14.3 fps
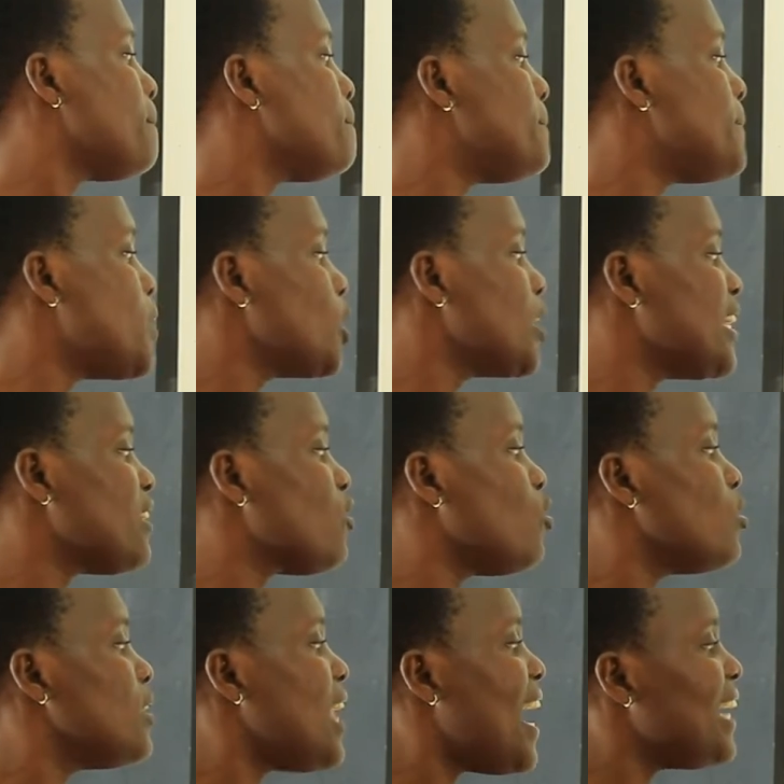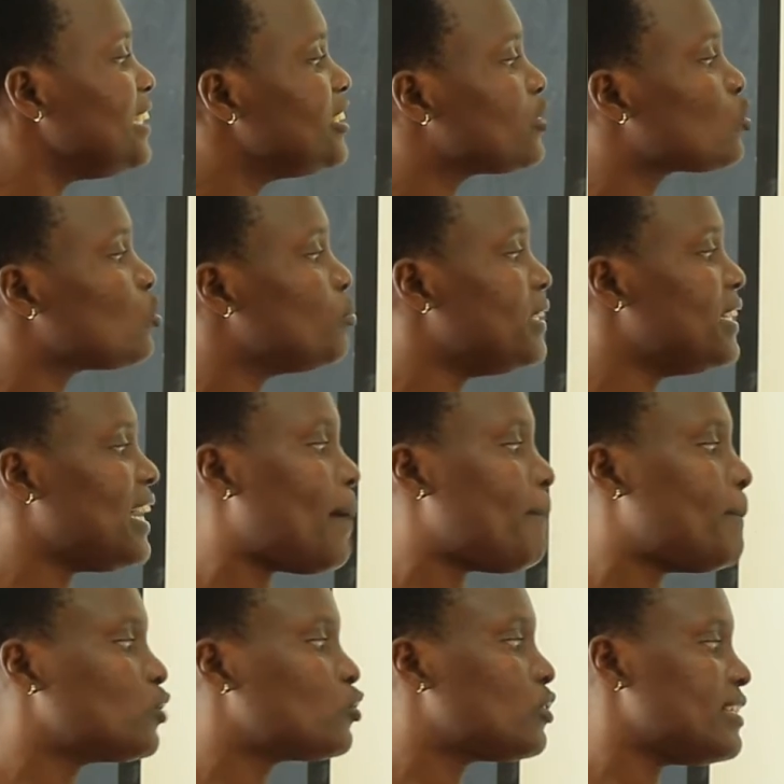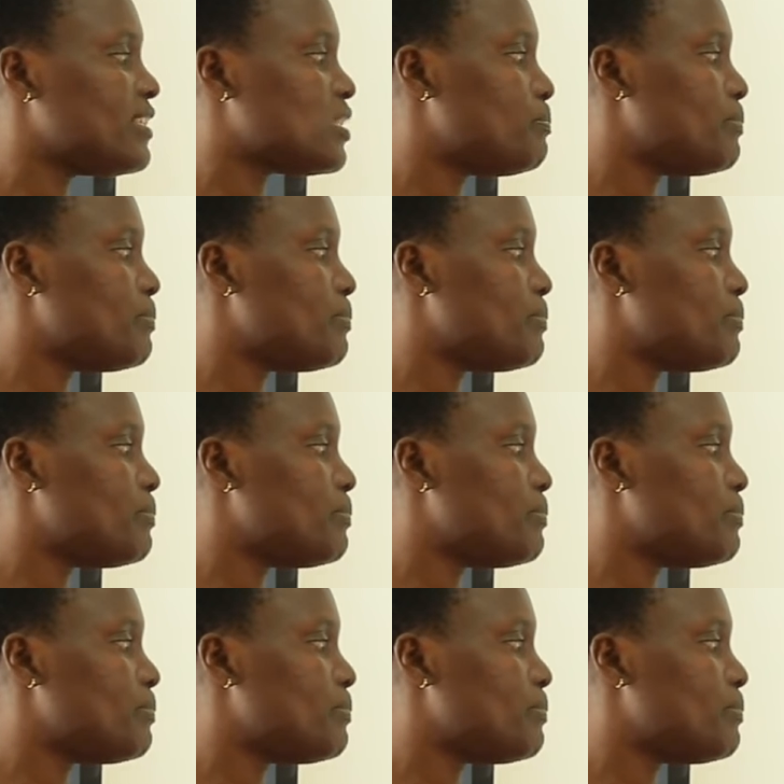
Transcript: Boringo lied to me about his